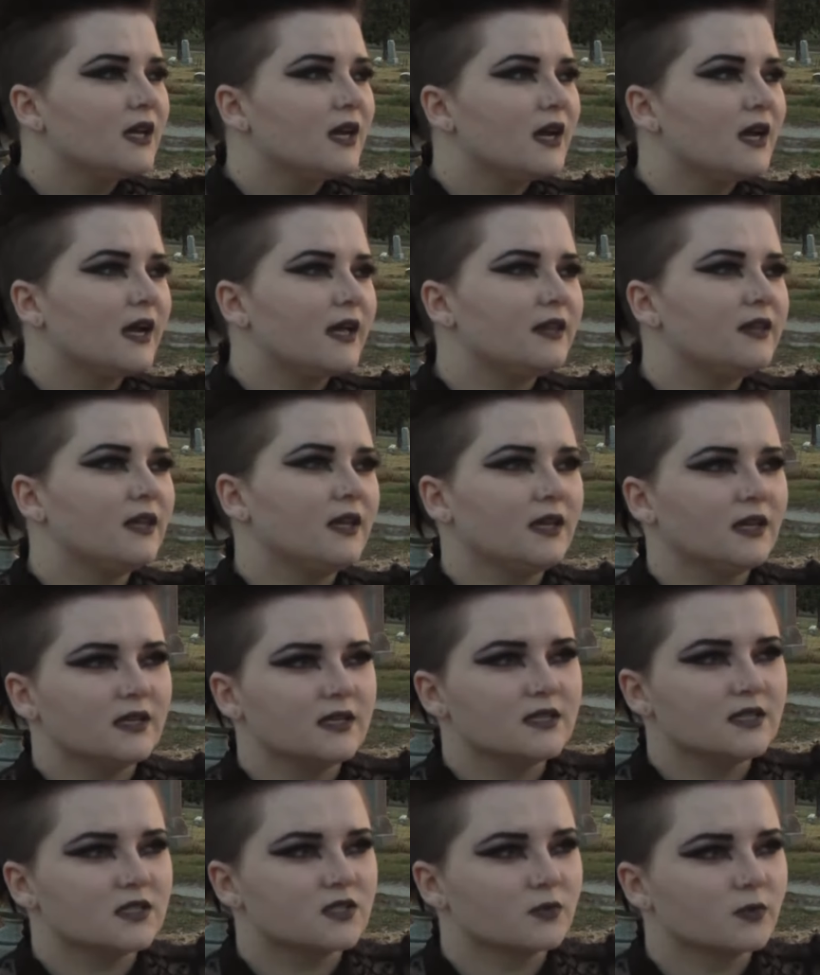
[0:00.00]
And I think
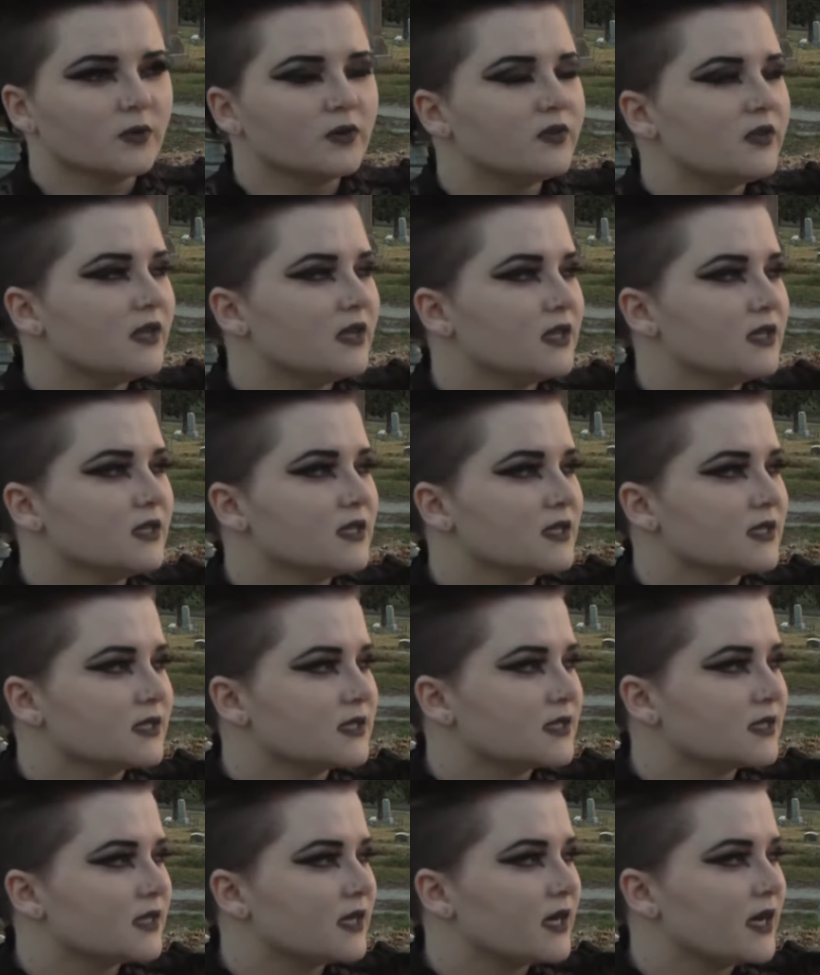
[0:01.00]
it is rooted in
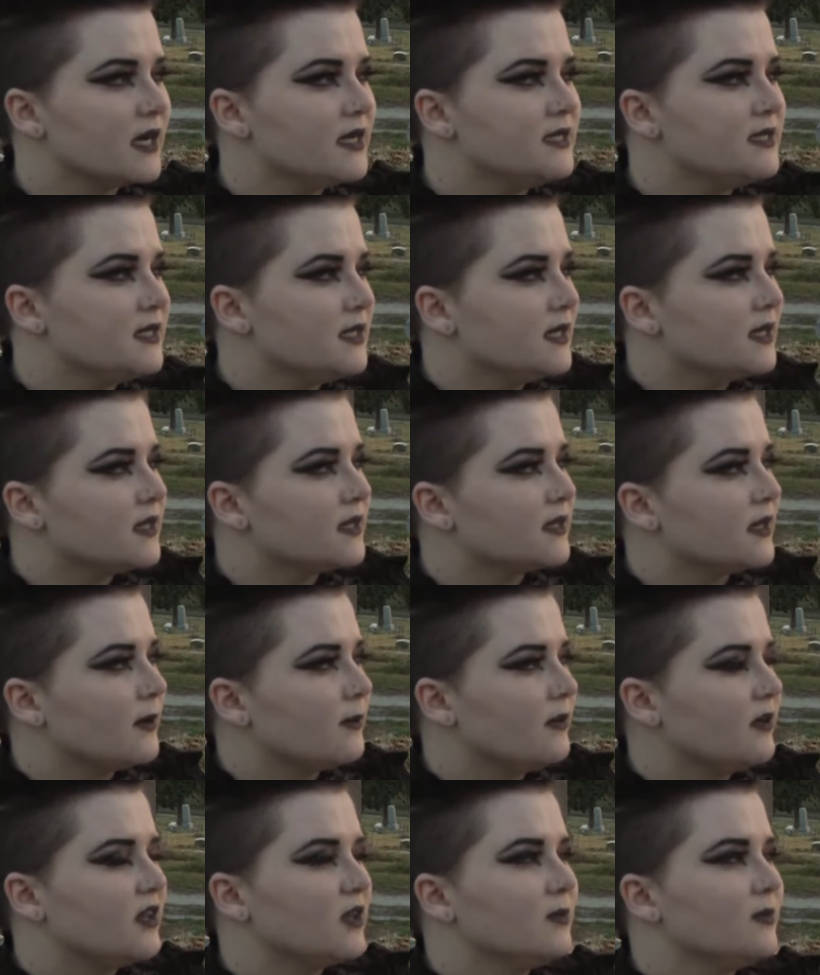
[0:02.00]
this idea that
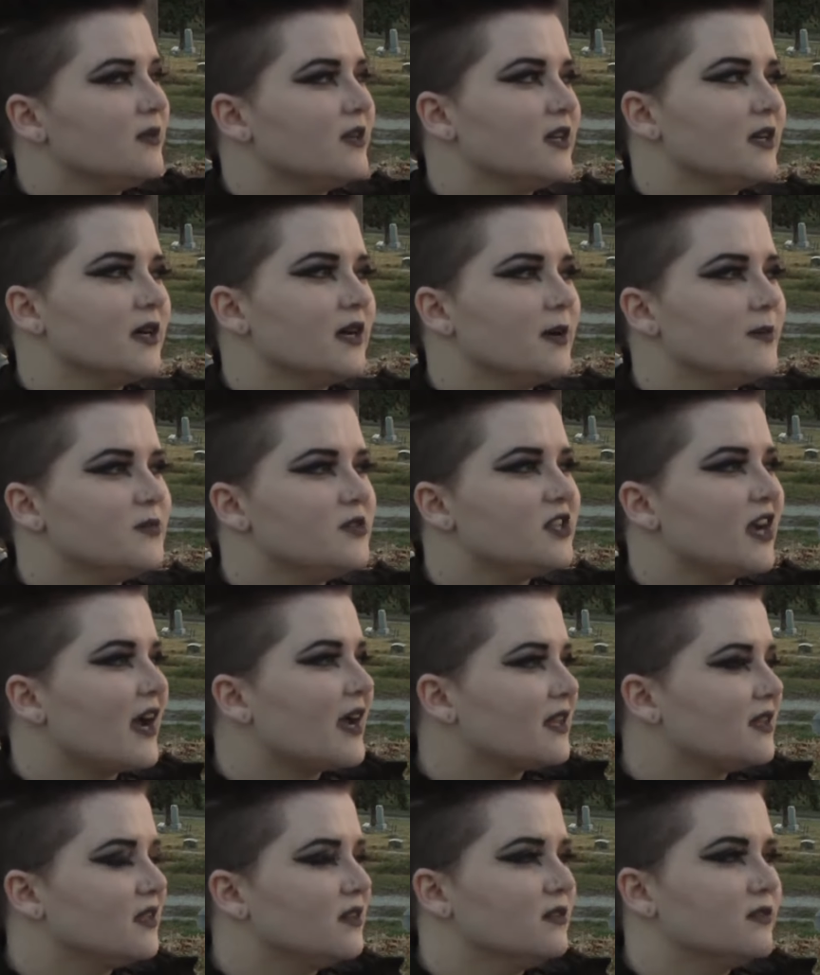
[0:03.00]
we can be
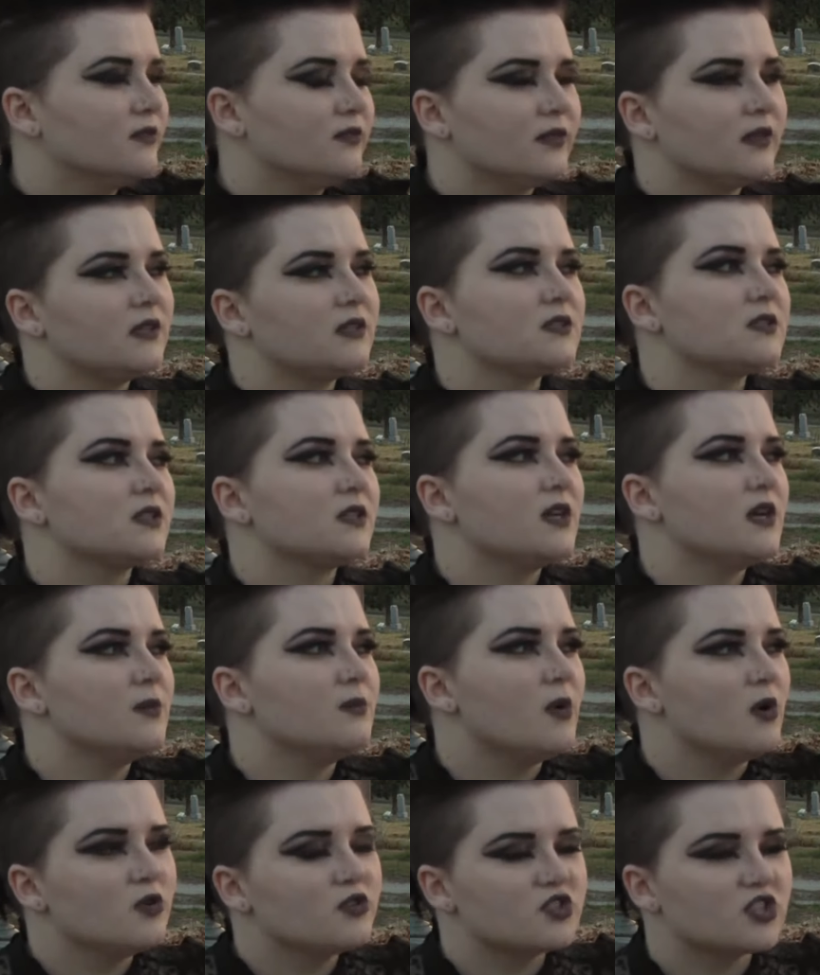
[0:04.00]
objective and
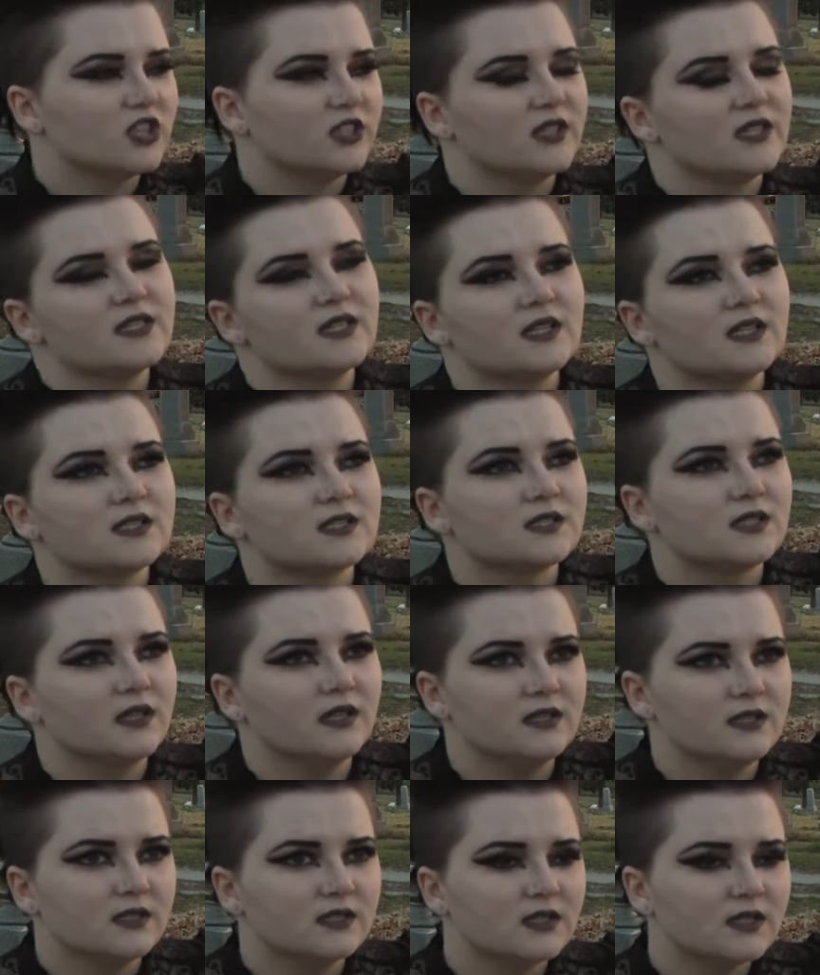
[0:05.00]
emotionless
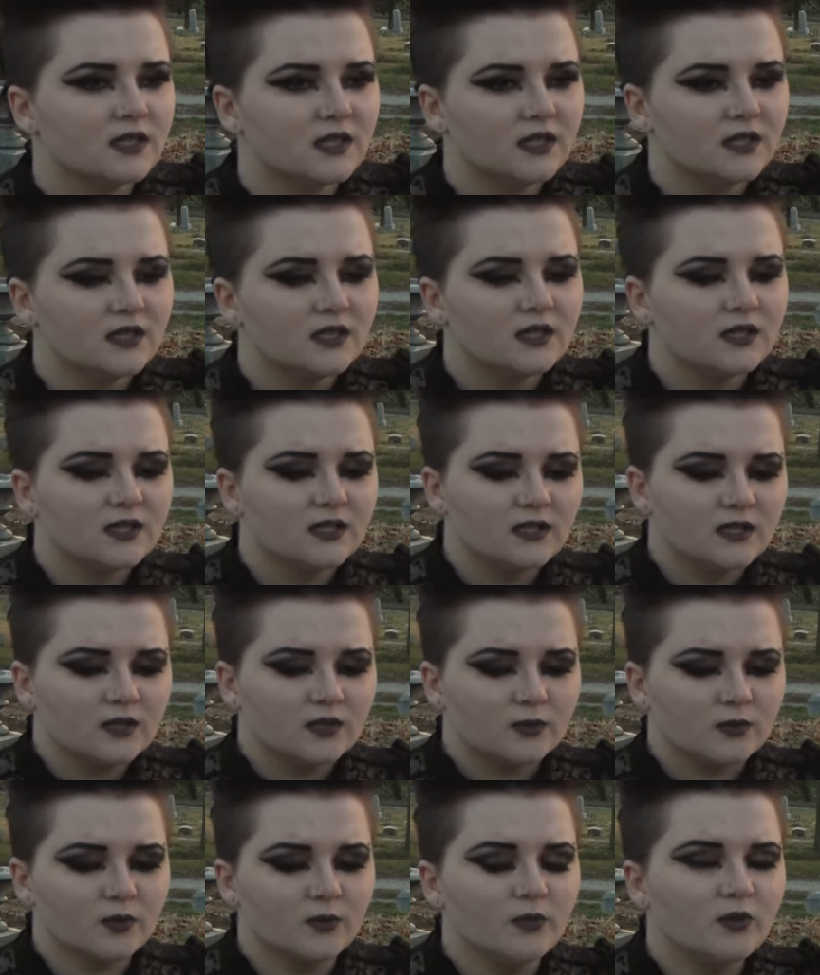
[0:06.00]
and
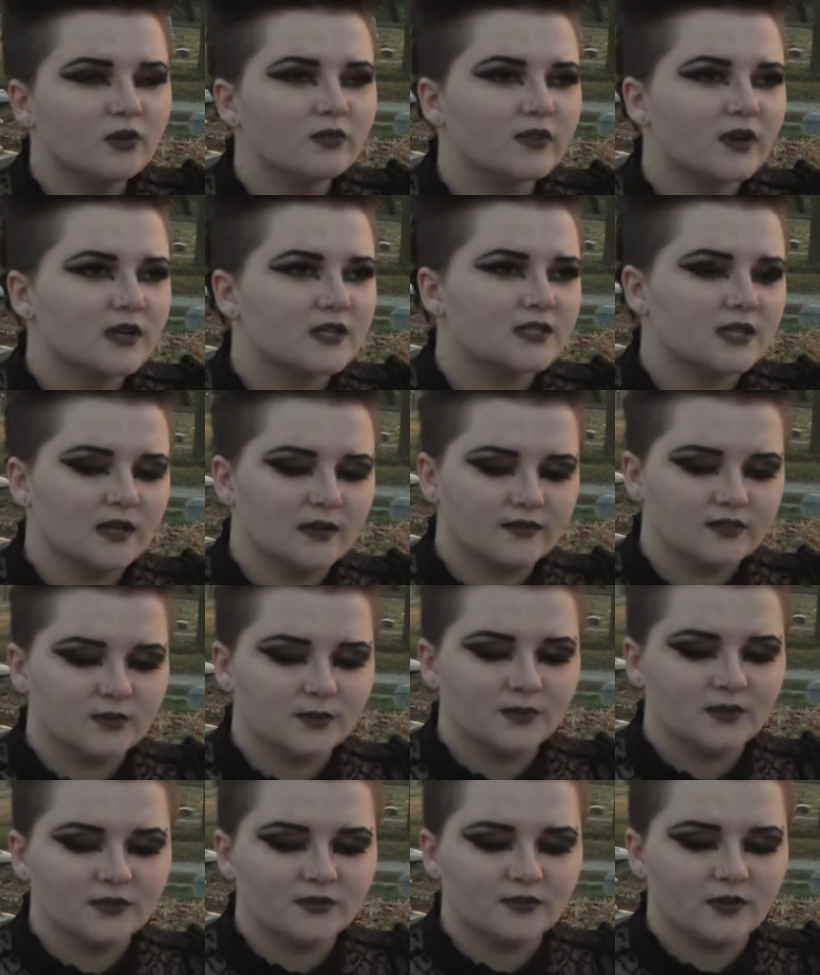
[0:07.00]
remove ourselves
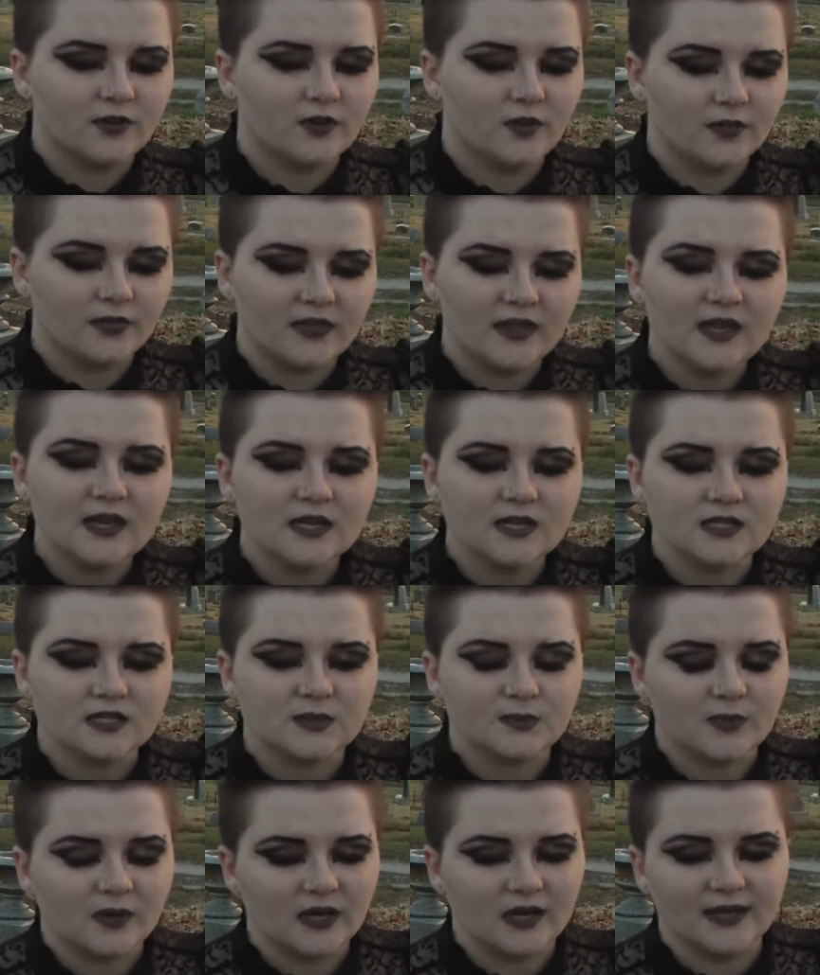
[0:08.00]
from difficult
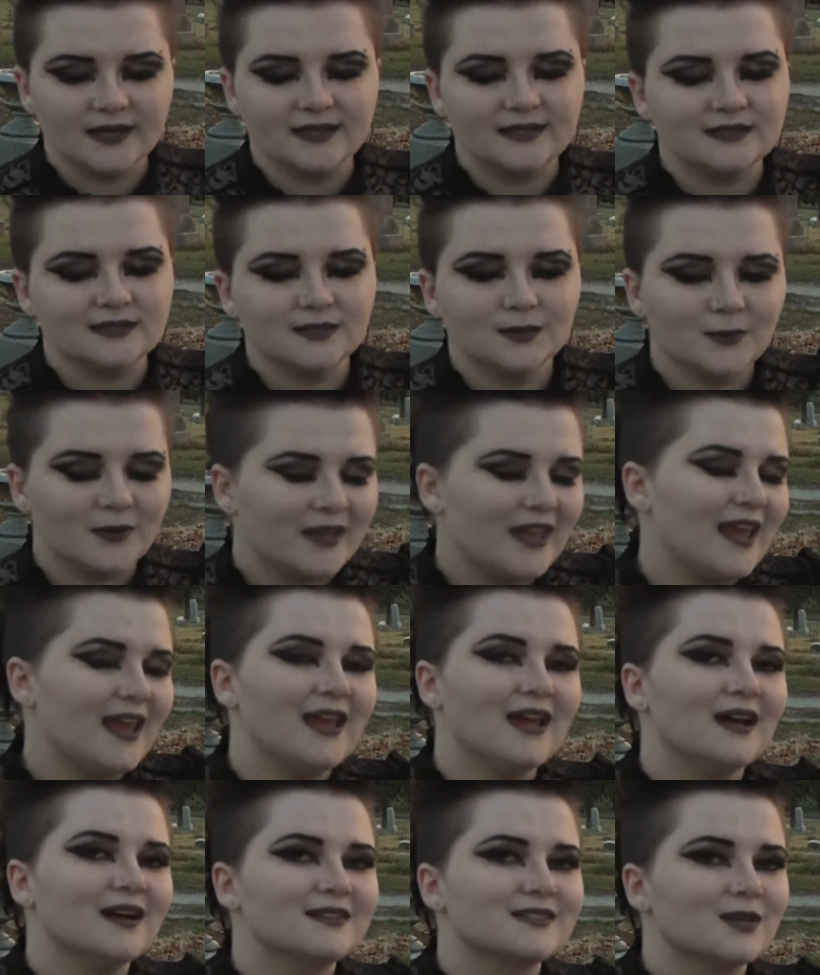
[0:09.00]
things, but we
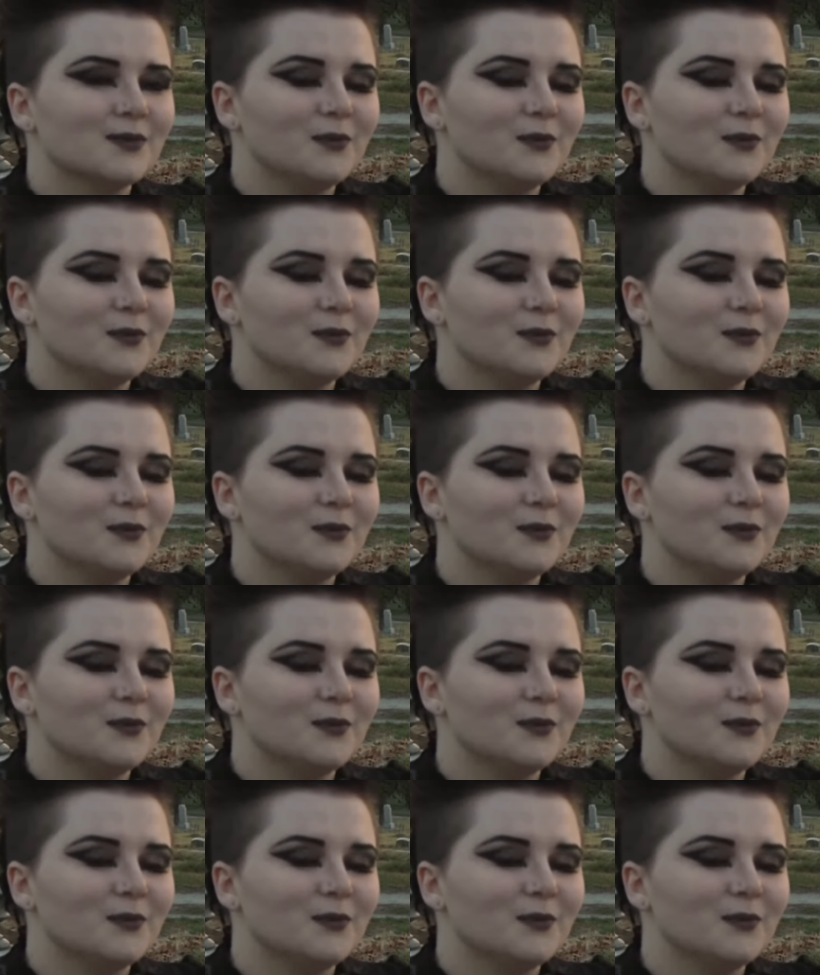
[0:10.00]
can't.